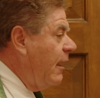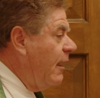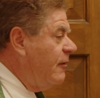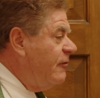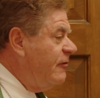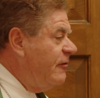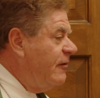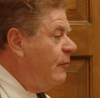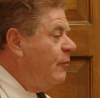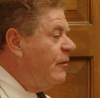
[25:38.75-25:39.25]

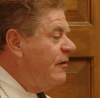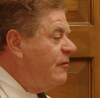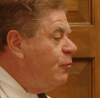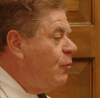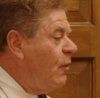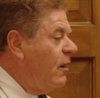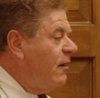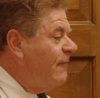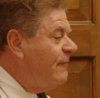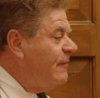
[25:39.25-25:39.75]
She was
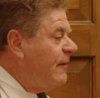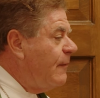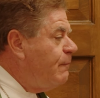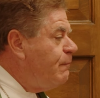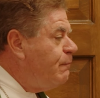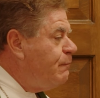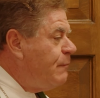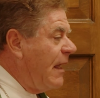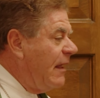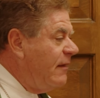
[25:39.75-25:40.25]
one of the
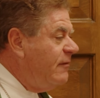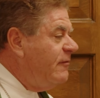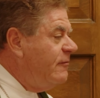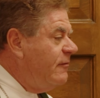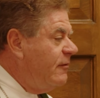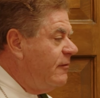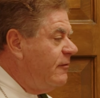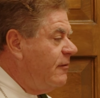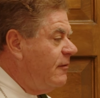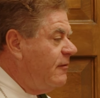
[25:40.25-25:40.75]

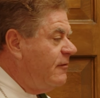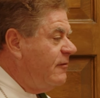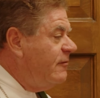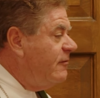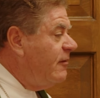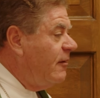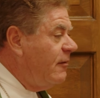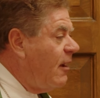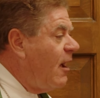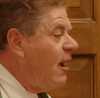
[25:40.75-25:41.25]
best
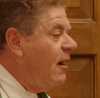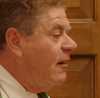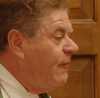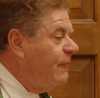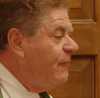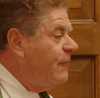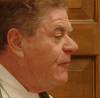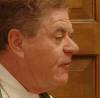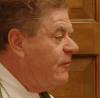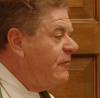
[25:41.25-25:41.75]

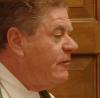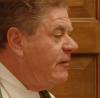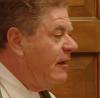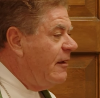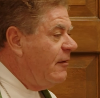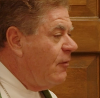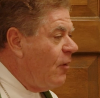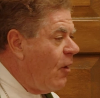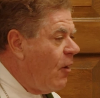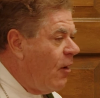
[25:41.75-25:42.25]
stenographers
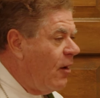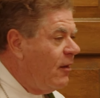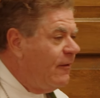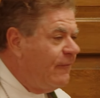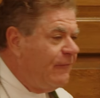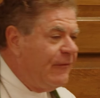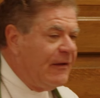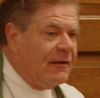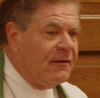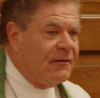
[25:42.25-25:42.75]
in all
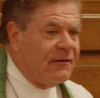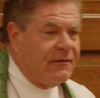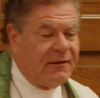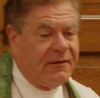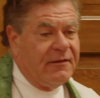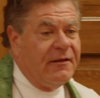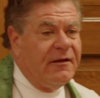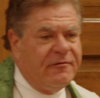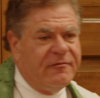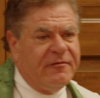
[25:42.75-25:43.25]
of England,
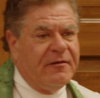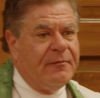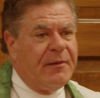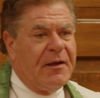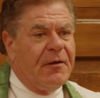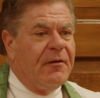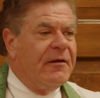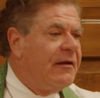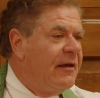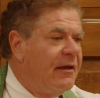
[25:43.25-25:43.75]
and then she
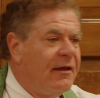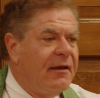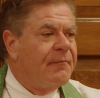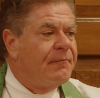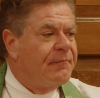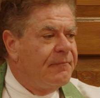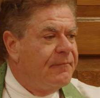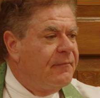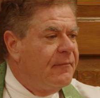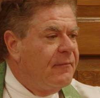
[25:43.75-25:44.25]
married him